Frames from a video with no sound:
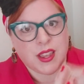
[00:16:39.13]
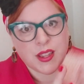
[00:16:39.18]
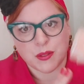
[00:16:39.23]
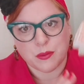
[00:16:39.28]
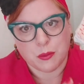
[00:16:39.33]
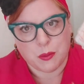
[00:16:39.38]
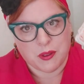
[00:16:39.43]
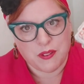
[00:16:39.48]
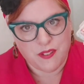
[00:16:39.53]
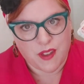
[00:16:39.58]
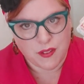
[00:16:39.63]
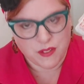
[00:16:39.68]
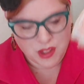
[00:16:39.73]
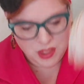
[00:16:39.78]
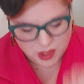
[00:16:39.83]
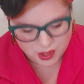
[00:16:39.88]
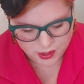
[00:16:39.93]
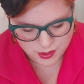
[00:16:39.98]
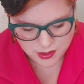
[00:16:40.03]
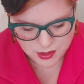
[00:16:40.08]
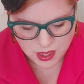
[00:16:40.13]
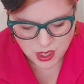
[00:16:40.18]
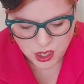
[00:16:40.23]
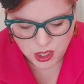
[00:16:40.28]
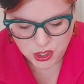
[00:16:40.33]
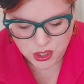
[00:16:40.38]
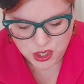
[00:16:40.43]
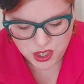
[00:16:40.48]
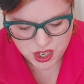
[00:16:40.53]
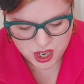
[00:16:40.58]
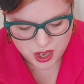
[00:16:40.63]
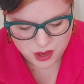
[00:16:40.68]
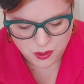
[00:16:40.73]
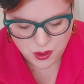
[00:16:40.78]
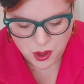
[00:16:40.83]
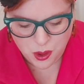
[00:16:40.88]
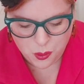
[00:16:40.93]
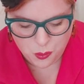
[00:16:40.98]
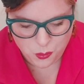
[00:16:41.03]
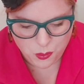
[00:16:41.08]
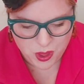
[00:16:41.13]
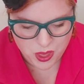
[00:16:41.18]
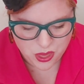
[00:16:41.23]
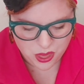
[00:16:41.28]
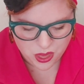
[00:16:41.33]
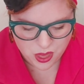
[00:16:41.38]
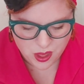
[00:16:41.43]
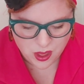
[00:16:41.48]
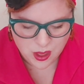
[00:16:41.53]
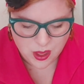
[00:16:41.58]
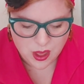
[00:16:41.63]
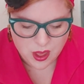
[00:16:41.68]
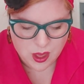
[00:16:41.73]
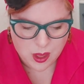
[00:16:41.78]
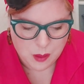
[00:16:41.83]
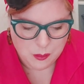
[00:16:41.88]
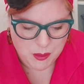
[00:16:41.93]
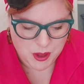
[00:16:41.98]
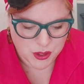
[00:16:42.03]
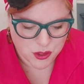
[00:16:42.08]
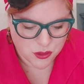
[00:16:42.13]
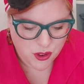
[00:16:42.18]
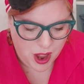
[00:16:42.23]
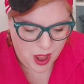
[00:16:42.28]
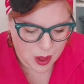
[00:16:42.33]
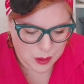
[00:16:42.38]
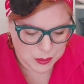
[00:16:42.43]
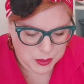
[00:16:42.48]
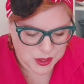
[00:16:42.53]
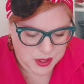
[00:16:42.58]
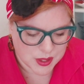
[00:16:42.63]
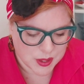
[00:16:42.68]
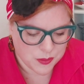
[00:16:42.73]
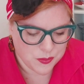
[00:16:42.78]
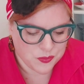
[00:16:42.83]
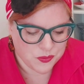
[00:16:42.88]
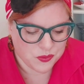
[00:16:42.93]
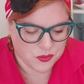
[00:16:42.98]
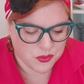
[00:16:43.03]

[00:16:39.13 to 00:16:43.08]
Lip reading: is one of my favourite things to do with my scraps.